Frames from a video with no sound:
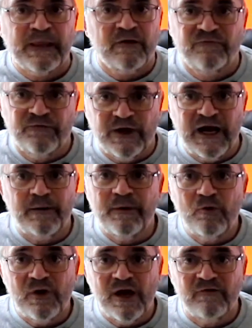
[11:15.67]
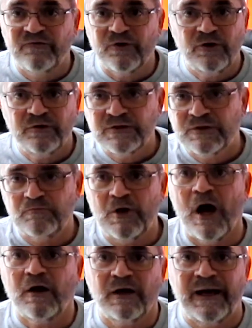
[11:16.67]
Forget about comforters,
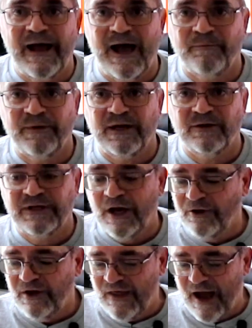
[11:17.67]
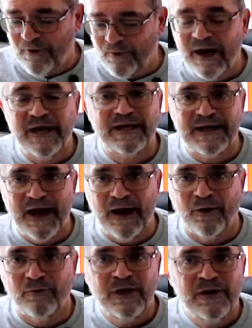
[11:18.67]
not going to happen. I'll tell you that right
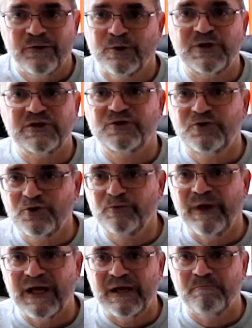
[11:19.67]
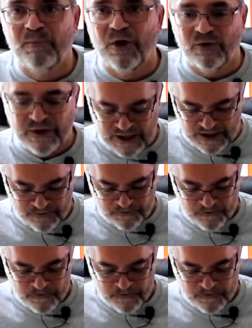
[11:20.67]
now. They're just too big and bulky.